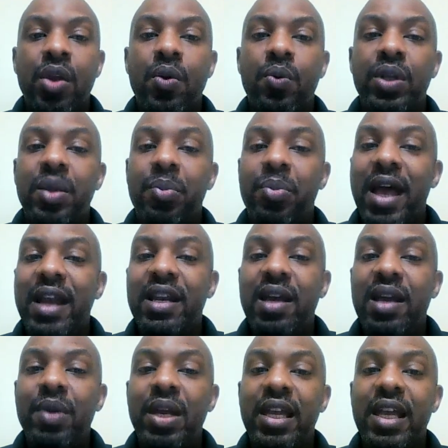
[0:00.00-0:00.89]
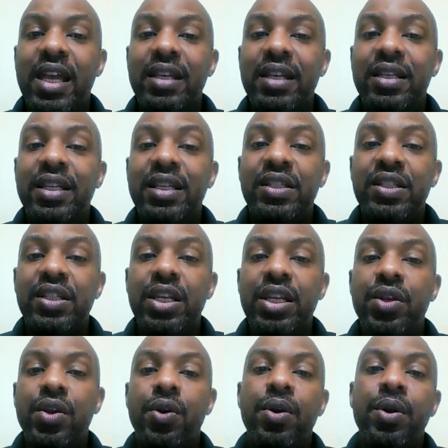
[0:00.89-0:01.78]
When the pandemic hit, this
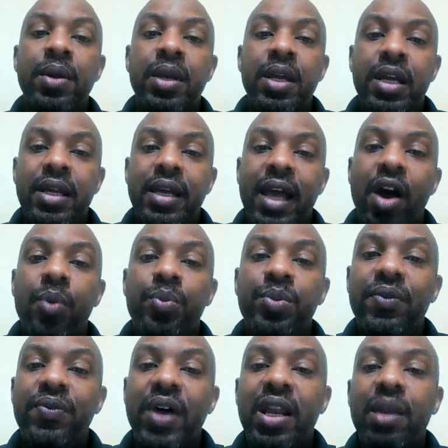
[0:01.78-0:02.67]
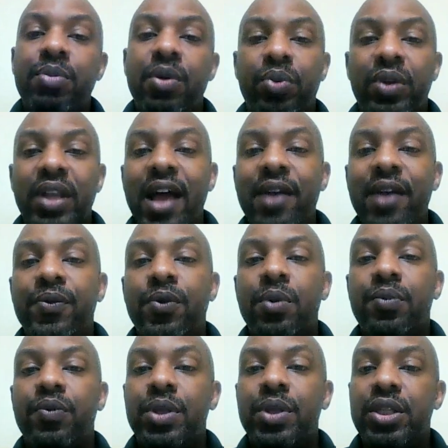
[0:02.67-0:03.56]
senior helped develop a
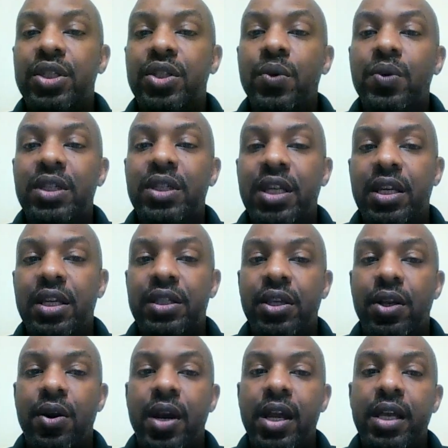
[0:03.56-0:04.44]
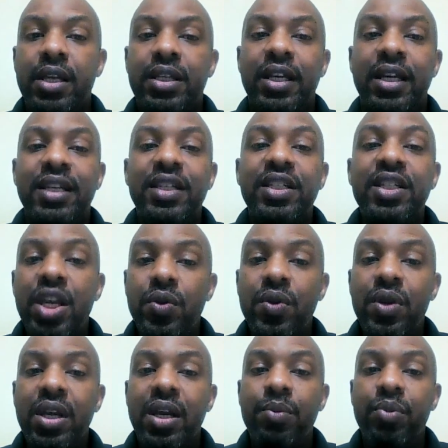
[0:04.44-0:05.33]
platform for the students in his area to
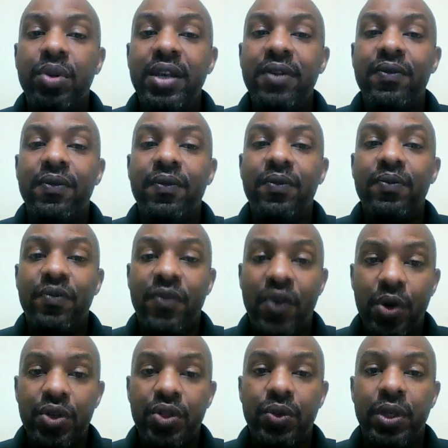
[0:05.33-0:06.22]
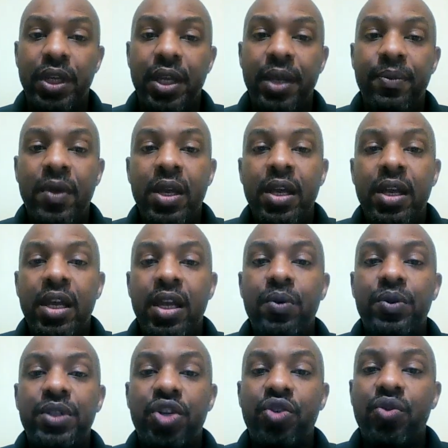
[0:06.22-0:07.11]
continue to complete virtually.
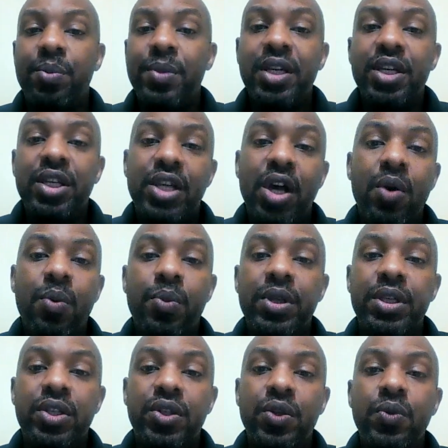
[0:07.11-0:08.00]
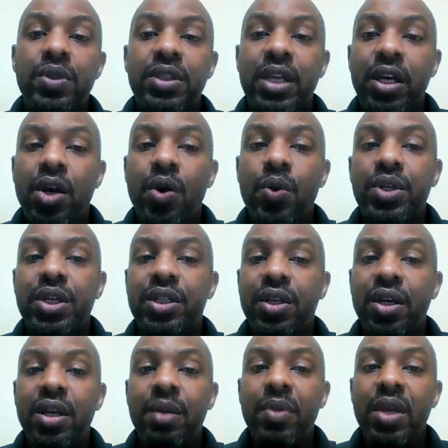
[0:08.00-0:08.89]
It was a tremendous help when students and coaches
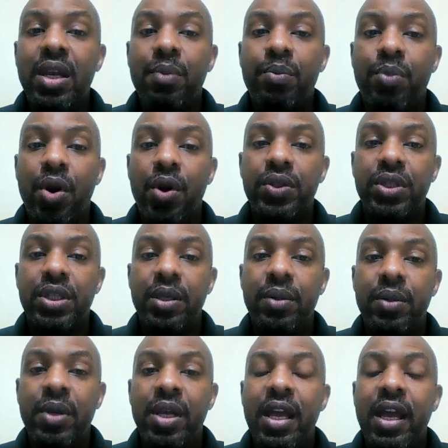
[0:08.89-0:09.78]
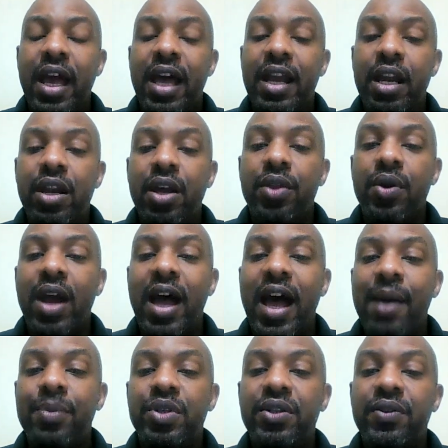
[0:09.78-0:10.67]
couldn't meet in person, and another
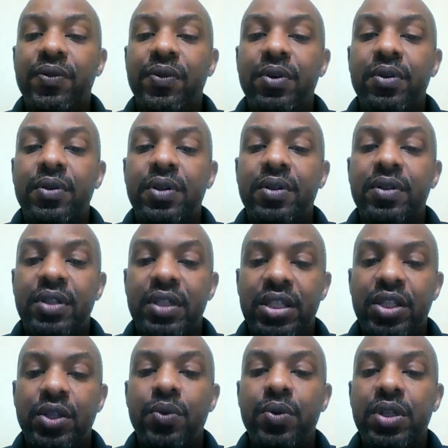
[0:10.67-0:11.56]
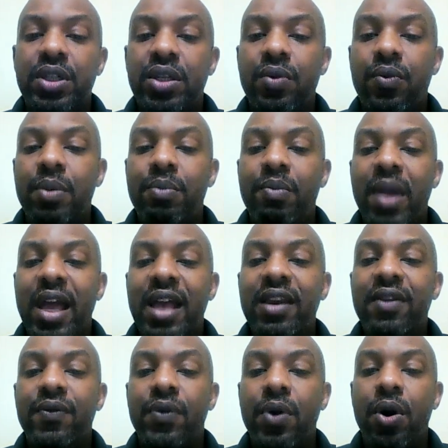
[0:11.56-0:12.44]
option for students to remain
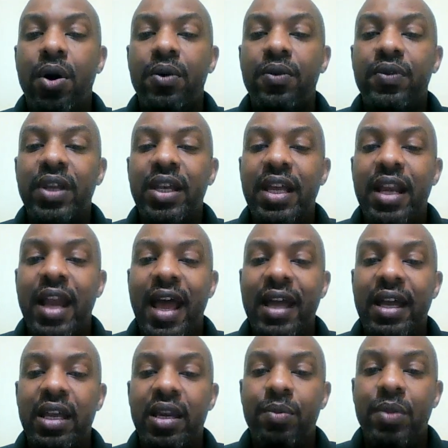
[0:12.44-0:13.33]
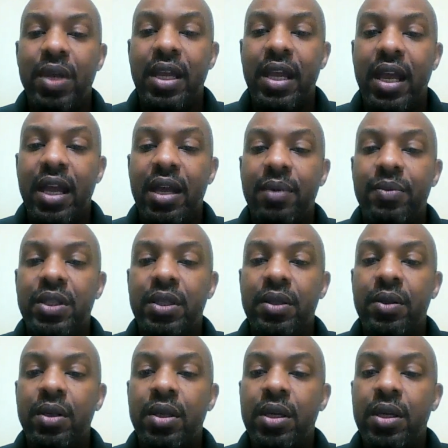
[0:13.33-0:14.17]
involved in academic games.